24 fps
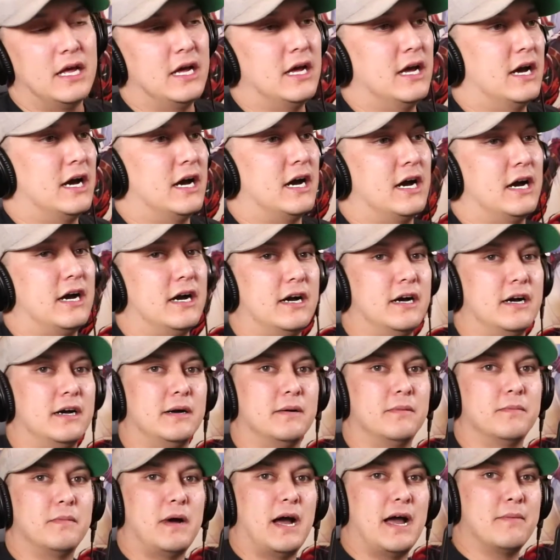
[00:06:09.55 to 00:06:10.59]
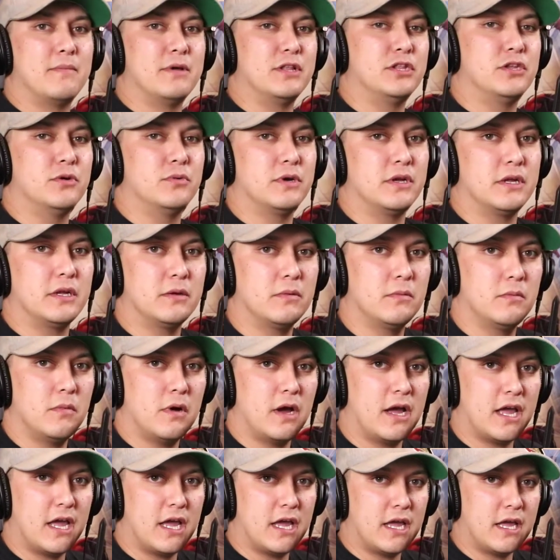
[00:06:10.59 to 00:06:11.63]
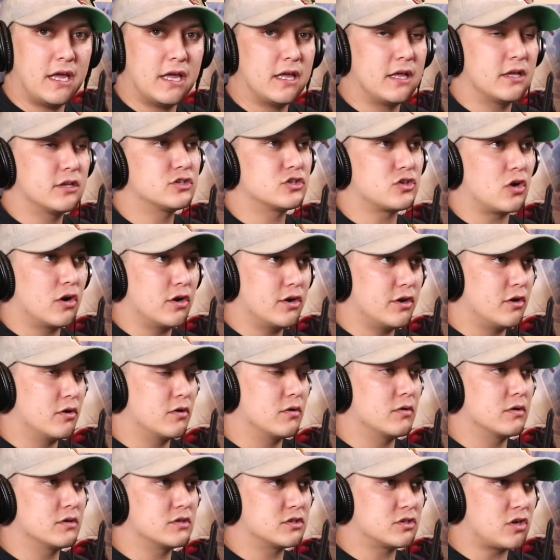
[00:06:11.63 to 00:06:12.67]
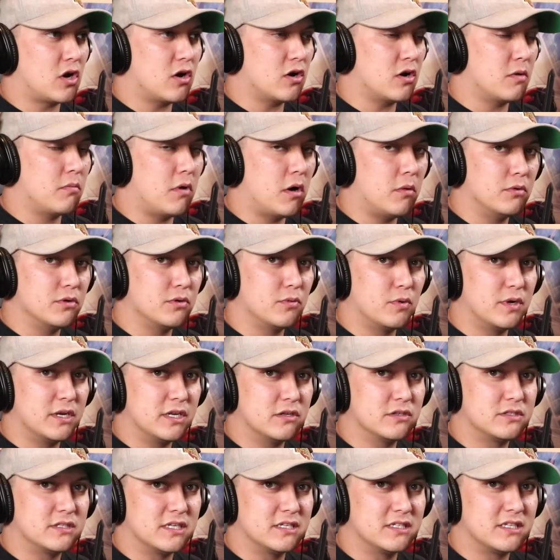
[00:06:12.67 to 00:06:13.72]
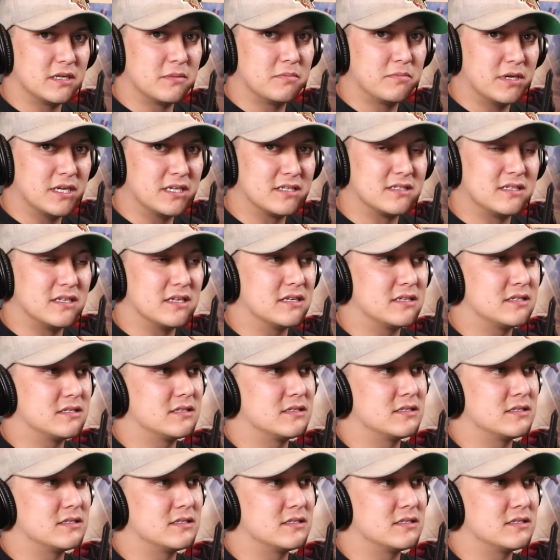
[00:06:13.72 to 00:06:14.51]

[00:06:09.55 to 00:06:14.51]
I've been doing a start a mobile window tinting business